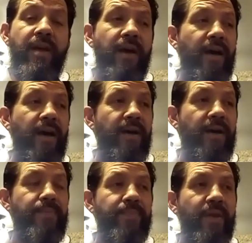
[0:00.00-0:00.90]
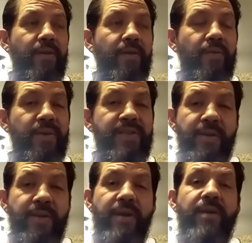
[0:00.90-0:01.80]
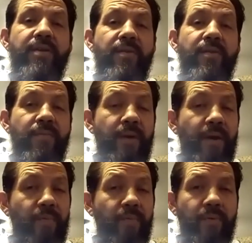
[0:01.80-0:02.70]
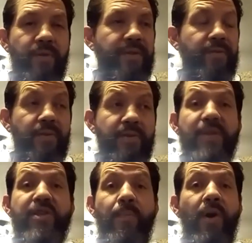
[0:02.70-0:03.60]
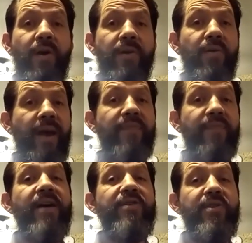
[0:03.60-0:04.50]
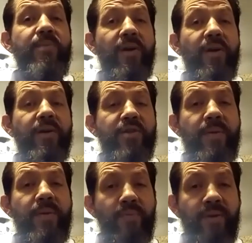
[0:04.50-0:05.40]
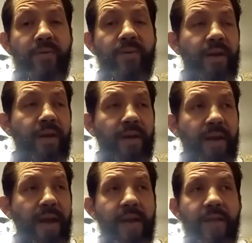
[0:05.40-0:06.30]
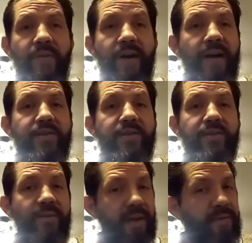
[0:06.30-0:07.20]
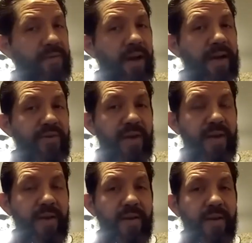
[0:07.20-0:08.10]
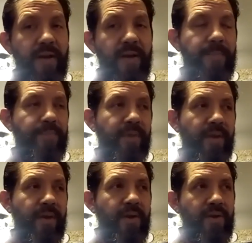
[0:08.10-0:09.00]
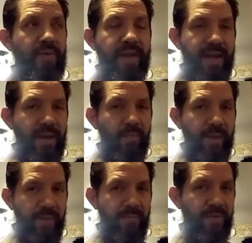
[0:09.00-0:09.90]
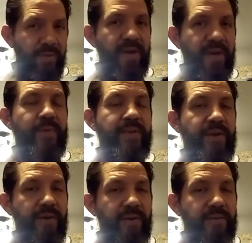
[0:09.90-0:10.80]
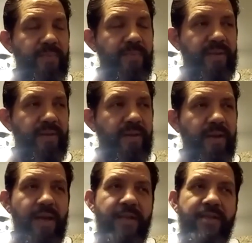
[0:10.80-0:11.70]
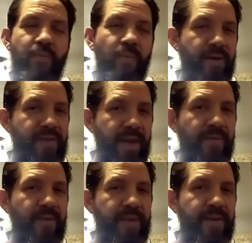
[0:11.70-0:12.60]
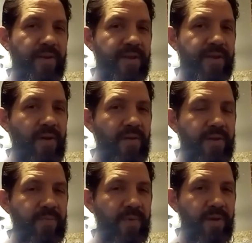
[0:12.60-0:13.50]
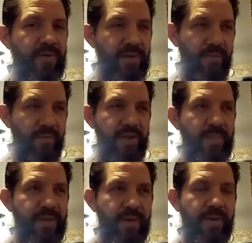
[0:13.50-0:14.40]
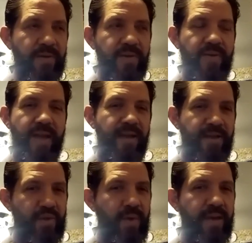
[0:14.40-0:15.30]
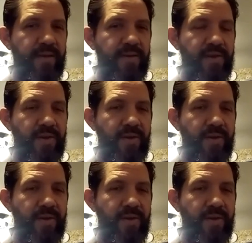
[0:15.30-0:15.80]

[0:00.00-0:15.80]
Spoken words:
The wisteria, especially the bark, you have to hydrate the bark. It's going to be brittle. Any of the vines, you have to hydrate it. You can weave with the fresh materials, but it's this weird thing with materials I've noticed. When you use the fresh materials, you can get shrinkage.